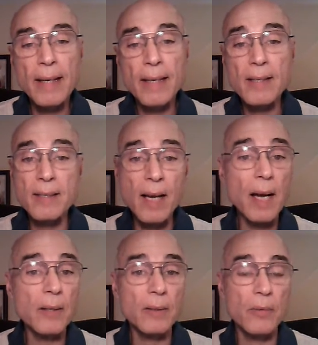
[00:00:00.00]
It is
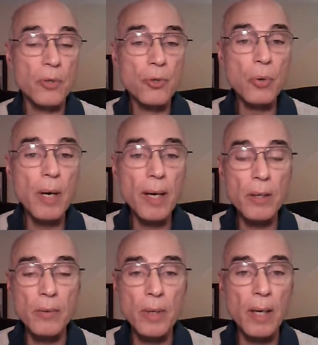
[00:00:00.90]
not the
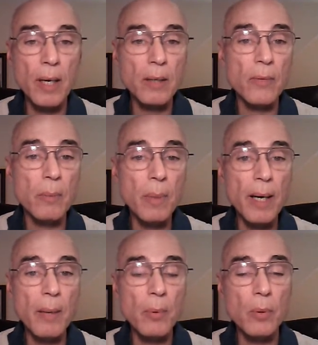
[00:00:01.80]
triune God of the
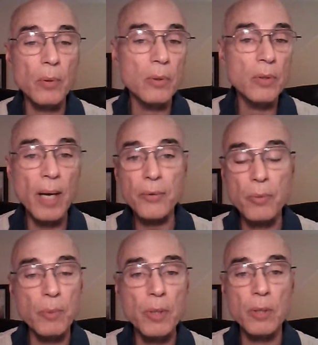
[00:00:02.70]
Bible, not
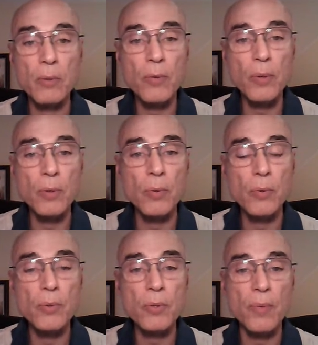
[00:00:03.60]
to be
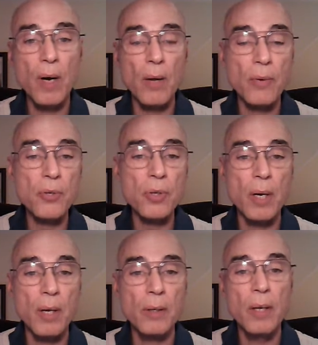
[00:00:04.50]
confused, Father,
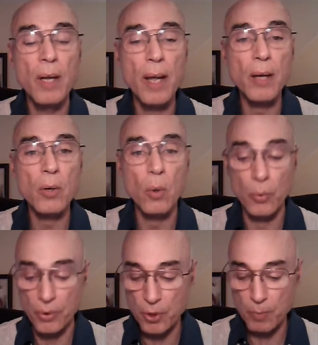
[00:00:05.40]
Son, and
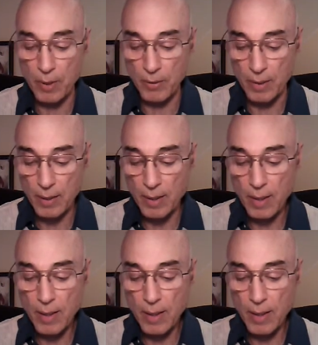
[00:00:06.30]
Holy Spirit.